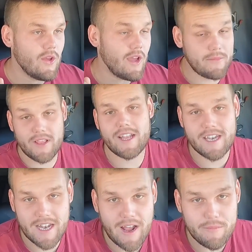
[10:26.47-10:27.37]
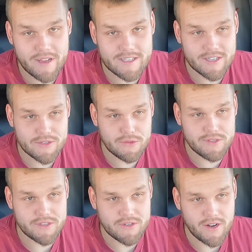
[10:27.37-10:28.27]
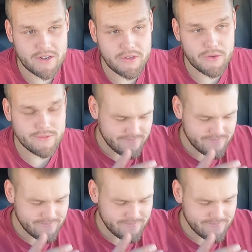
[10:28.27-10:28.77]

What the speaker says: I'm cleaning it out because I sold this truck too.